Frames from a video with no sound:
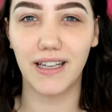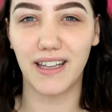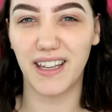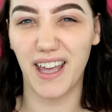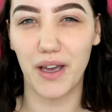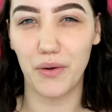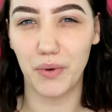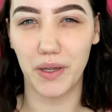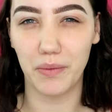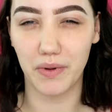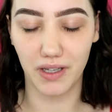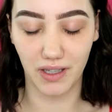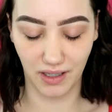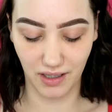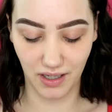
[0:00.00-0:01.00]
get away
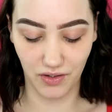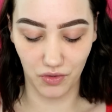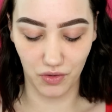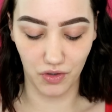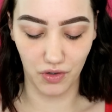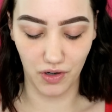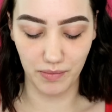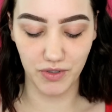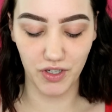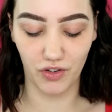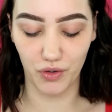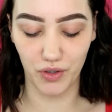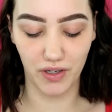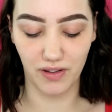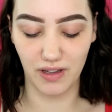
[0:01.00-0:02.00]
with it. I don't know, I'm just
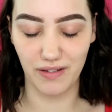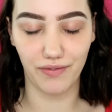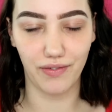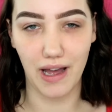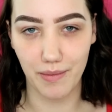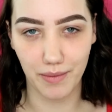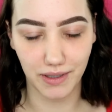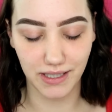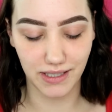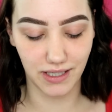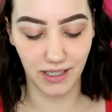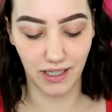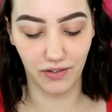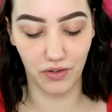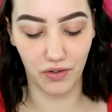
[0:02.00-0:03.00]
going to see family
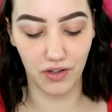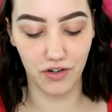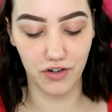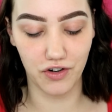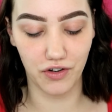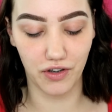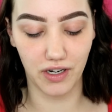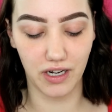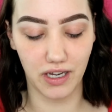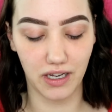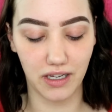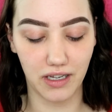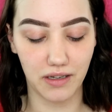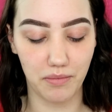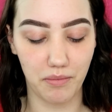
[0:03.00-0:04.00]
today, so they're not gonna
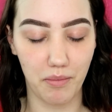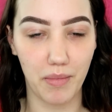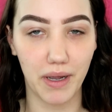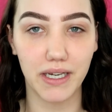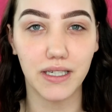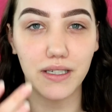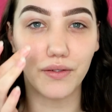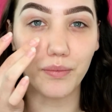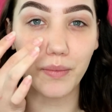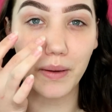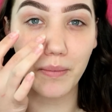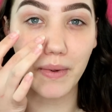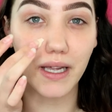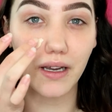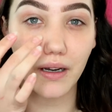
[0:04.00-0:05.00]
mind if my
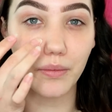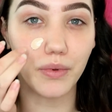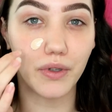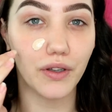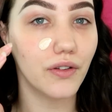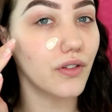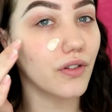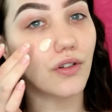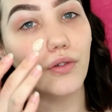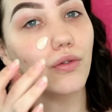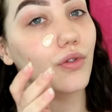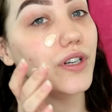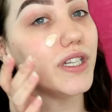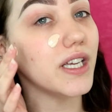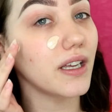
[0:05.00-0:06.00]
makeup looks
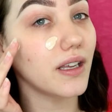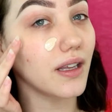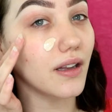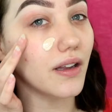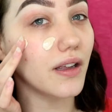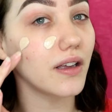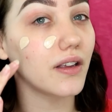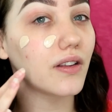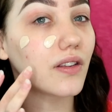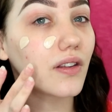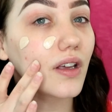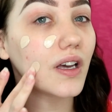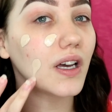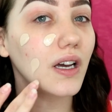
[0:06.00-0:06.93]
ridiculous.